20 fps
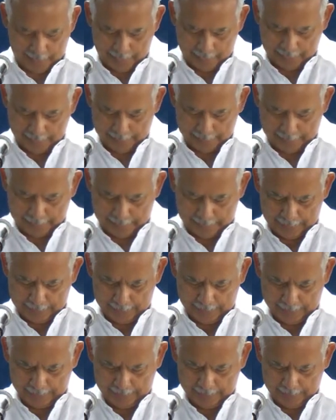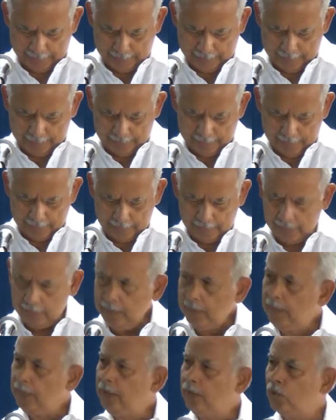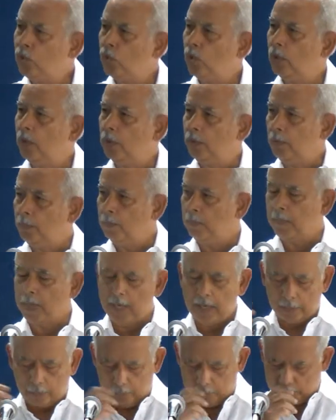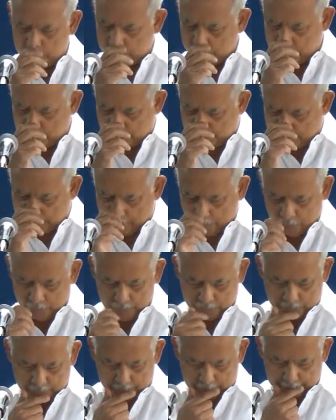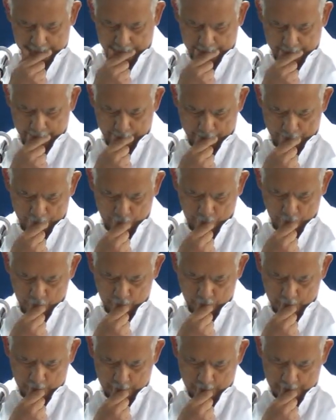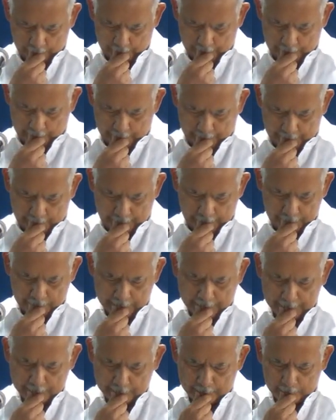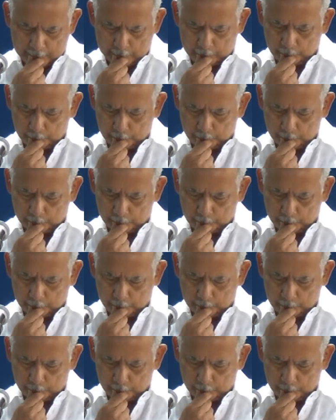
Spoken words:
And he told Mark Regis and I recently, he says,